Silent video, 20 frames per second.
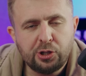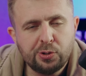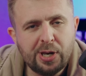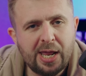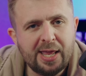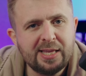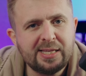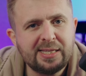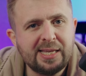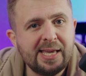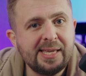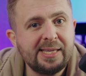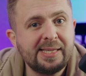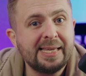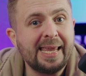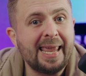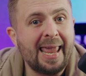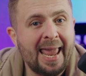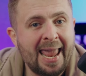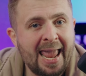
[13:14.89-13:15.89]
The United States
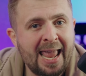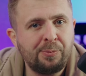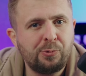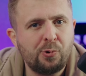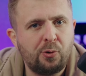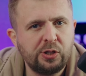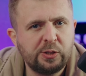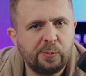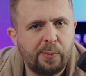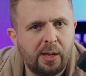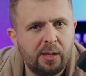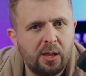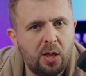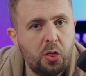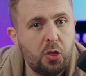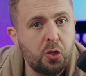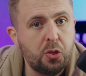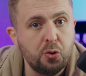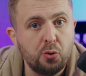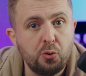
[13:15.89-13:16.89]
came to
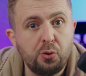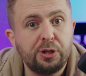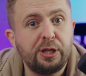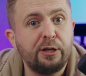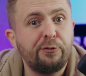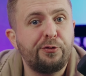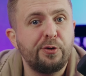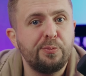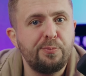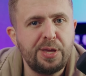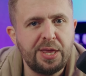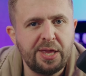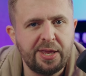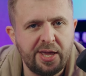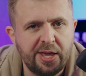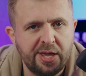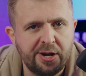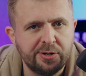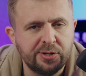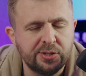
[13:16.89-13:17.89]
Hezbollah through different
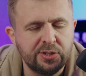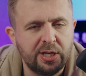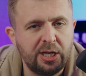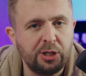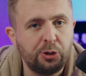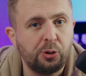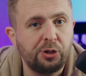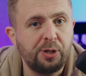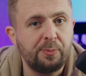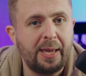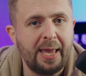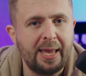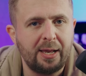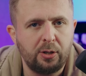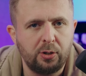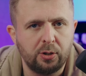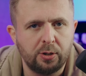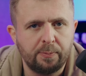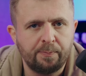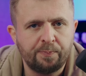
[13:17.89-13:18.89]
mediators and told them, hey,
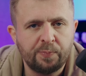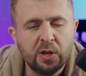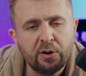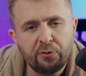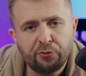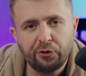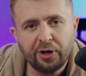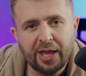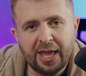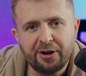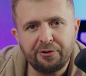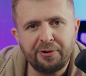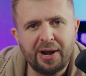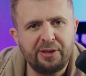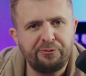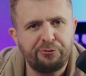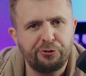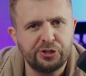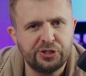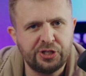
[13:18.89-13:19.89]
look, forget
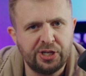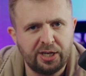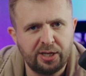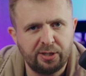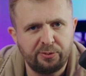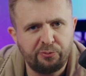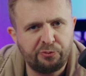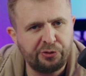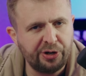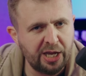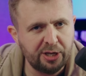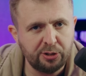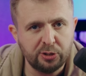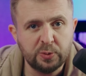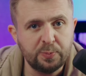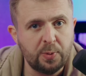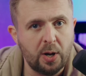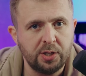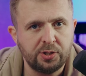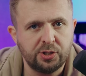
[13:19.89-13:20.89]
Iran for a second, forget your
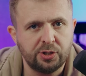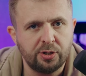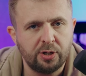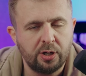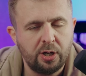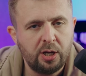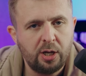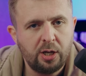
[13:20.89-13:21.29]
sponsor.